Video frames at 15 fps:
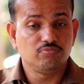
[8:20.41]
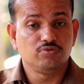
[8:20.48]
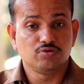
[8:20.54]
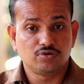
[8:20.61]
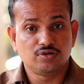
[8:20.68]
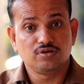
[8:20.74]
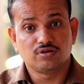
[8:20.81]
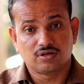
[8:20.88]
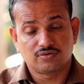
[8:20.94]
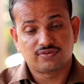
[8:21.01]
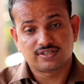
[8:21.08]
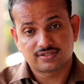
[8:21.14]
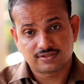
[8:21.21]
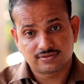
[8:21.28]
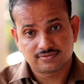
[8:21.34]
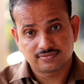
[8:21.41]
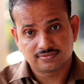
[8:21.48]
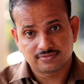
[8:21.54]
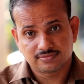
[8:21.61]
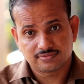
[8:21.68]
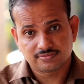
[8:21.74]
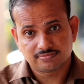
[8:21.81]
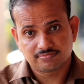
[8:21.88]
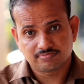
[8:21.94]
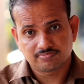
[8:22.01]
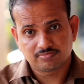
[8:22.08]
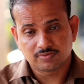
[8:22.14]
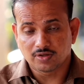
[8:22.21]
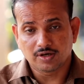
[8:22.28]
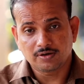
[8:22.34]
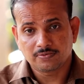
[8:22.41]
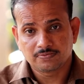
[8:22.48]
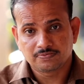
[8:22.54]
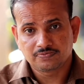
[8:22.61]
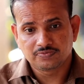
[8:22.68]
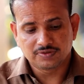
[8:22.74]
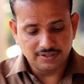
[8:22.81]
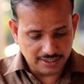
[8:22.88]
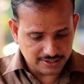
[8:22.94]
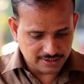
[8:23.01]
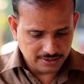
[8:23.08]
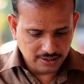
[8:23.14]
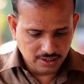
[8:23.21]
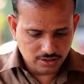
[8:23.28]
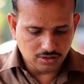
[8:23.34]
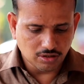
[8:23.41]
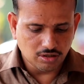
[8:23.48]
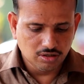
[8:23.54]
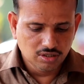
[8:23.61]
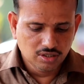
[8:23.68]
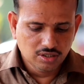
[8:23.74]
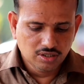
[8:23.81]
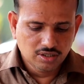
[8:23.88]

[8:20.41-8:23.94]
beauty of us. No? Yes. So,